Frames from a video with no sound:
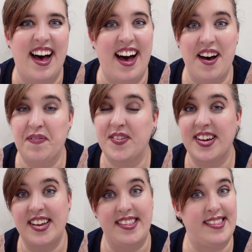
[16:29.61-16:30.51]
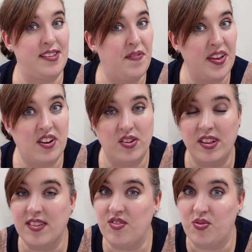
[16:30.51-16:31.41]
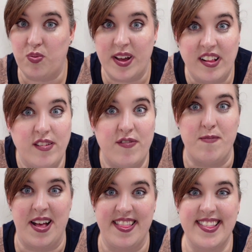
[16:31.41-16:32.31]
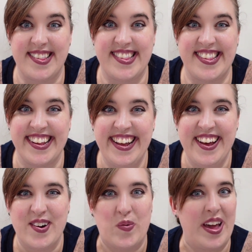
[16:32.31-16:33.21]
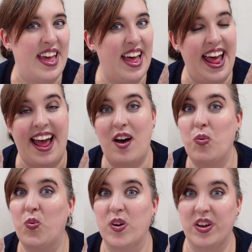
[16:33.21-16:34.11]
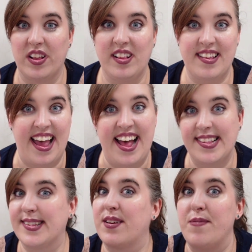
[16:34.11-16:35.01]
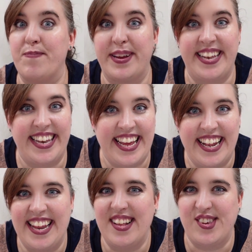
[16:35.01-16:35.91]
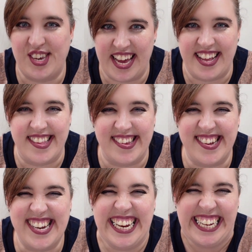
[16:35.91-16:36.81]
after a difficult 12 months where our world has completely changed.